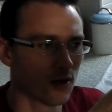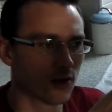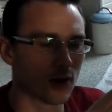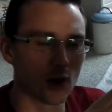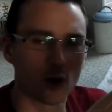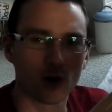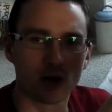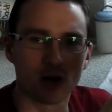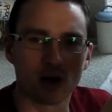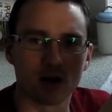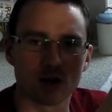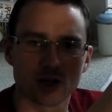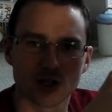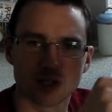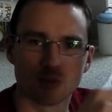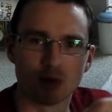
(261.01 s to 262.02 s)
the locking and
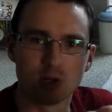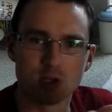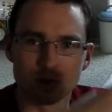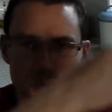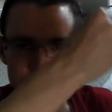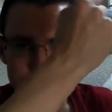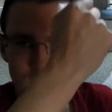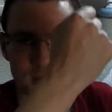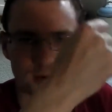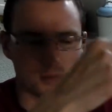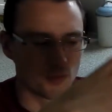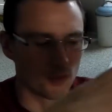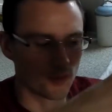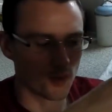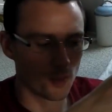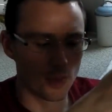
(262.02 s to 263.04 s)
adjustment is all done
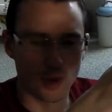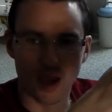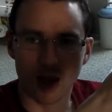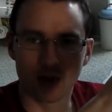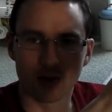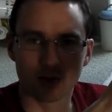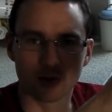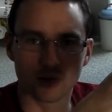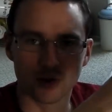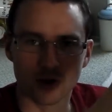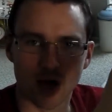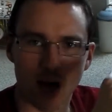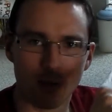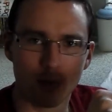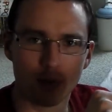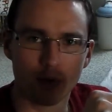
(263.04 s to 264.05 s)
from the handle that you're
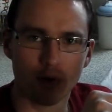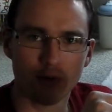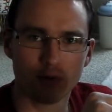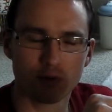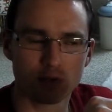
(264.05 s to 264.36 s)
capping with.